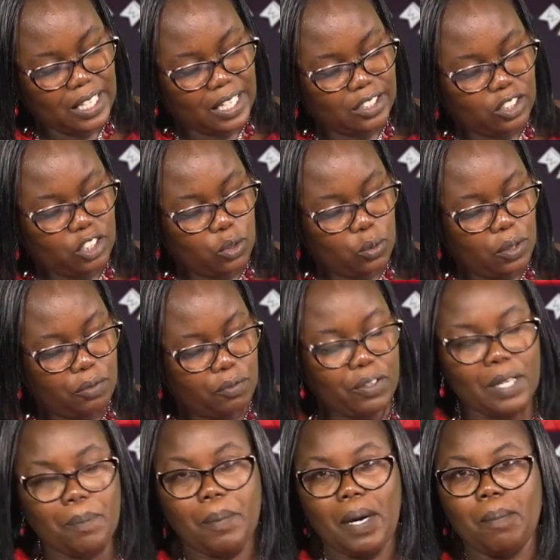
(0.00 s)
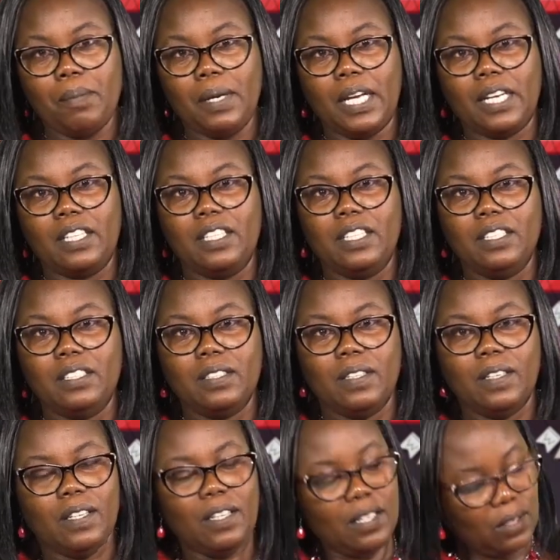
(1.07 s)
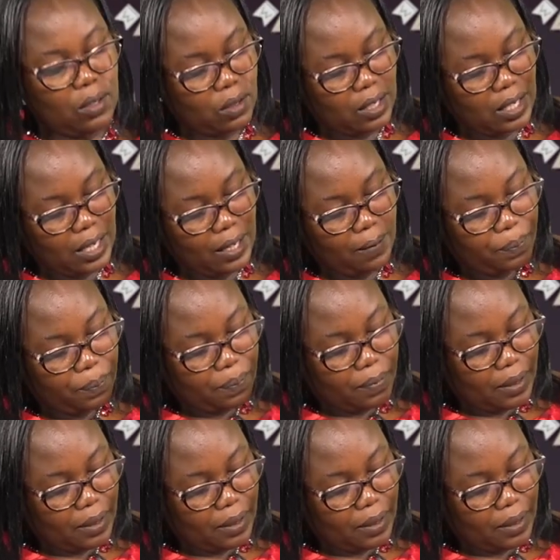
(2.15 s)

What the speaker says: that you will flip up like this, okay?